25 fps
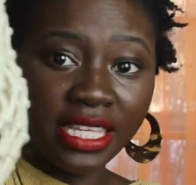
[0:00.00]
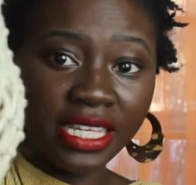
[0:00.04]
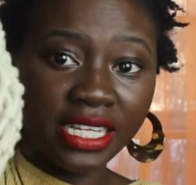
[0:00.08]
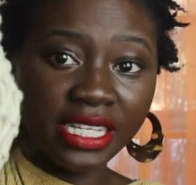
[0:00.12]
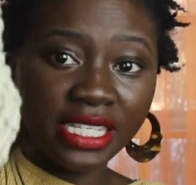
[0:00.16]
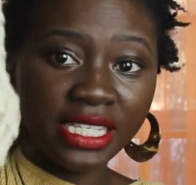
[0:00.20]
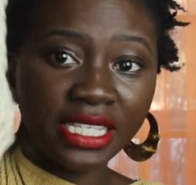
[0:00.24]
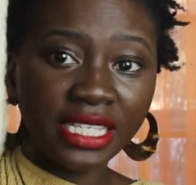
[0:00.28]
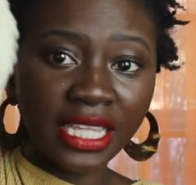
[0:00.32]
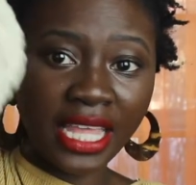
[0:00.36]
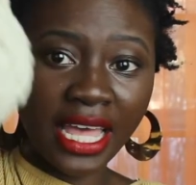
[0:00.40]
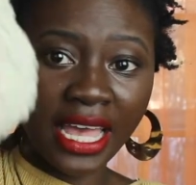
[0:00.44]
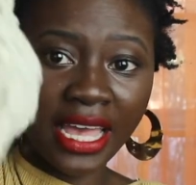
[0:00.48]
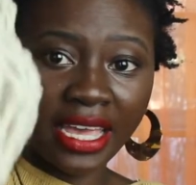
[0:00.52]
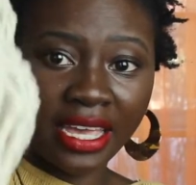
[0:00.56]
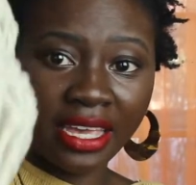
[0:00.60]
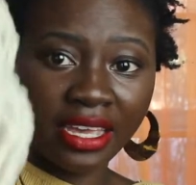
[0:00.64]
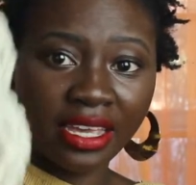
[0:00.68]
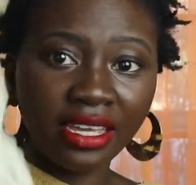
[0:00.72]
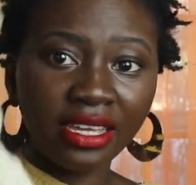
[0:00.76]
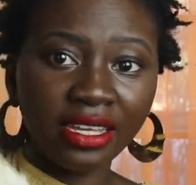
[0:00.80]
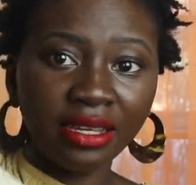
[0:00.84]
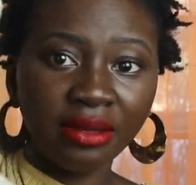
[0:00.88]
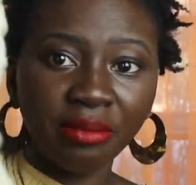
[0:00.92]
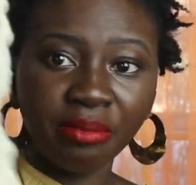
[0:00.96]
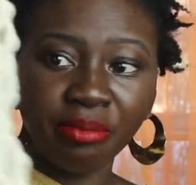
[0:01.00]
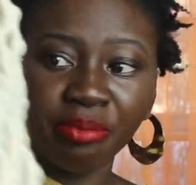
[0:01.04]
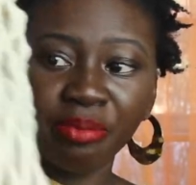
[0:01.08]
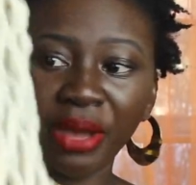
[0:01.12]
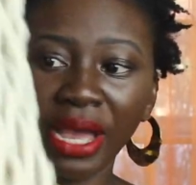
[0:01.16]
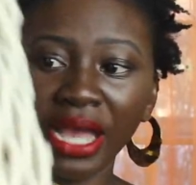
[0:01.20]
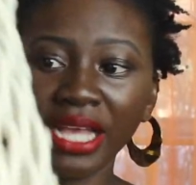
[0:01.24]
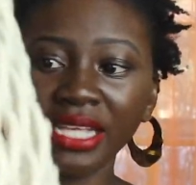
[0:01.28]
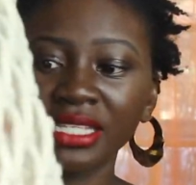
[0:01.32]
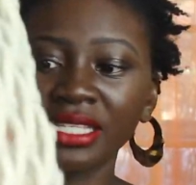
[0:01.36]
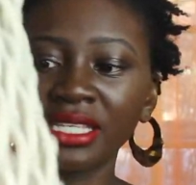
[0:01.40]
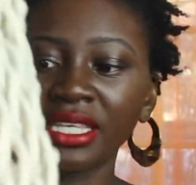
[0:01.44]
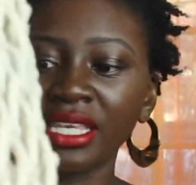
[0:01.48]
this like
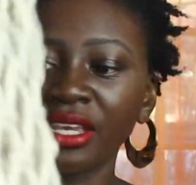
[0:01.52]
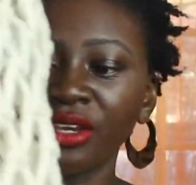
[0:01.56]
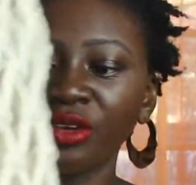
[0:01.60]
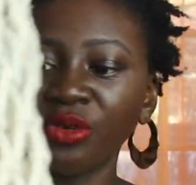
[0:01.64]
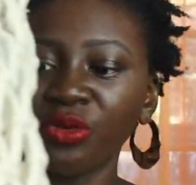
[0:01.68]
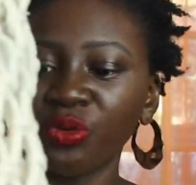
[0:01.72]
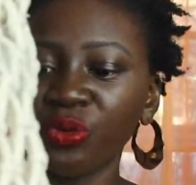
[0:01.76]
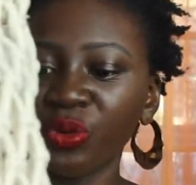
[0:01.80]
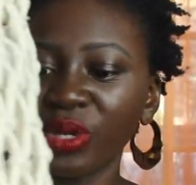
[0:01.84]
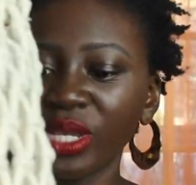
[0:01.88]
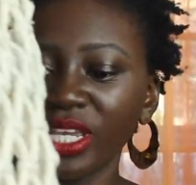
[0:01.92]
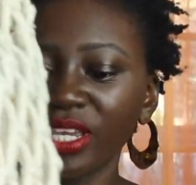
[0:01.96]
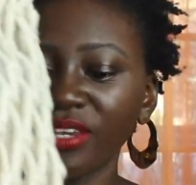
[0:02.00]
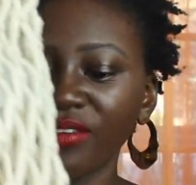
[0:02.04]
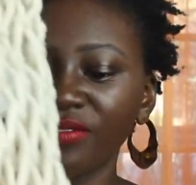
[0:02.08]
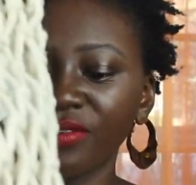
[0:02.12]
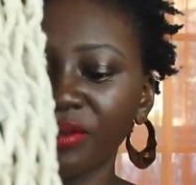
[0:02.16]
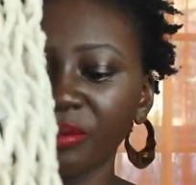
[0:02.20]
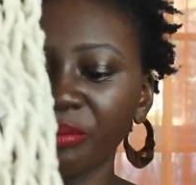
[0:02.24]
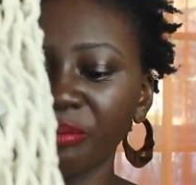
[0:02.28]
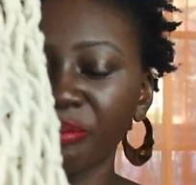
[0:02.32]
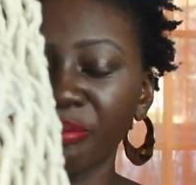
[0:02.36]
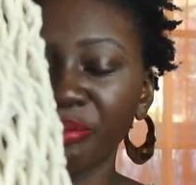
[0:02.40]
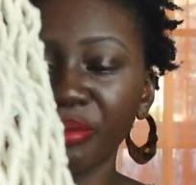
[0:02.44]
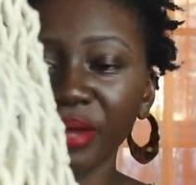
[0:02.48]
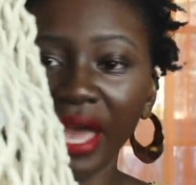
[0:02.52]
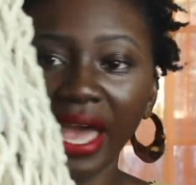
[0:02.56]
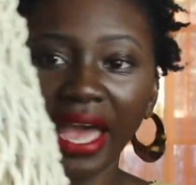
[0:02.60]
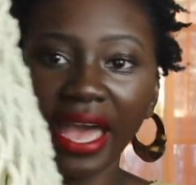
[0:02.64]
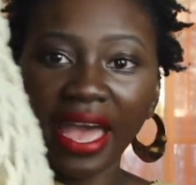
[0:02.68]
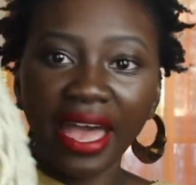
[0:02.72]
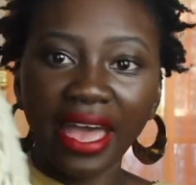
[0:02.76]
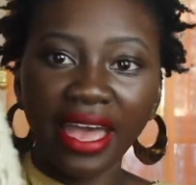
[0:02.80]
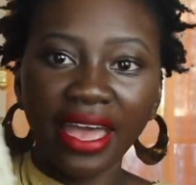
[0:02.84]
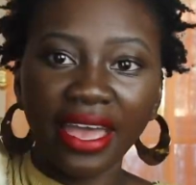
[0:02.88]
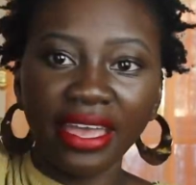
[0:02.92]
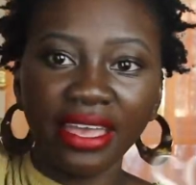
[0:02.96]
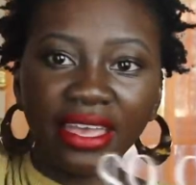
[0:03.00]
basket weaved
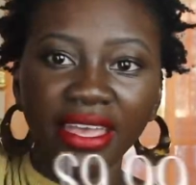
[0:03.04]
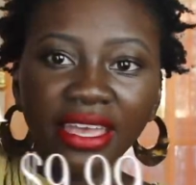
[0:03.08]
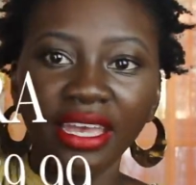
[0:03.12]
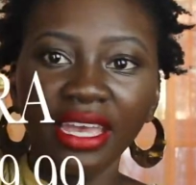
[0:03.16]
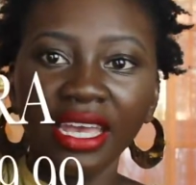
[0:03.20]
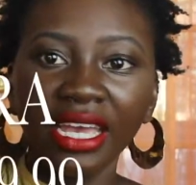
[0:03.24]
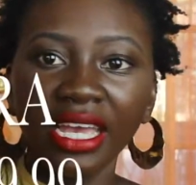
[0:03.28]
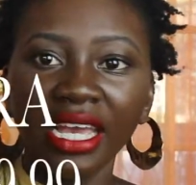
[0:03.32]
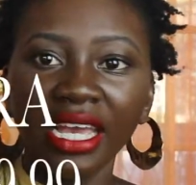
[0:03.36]
bag.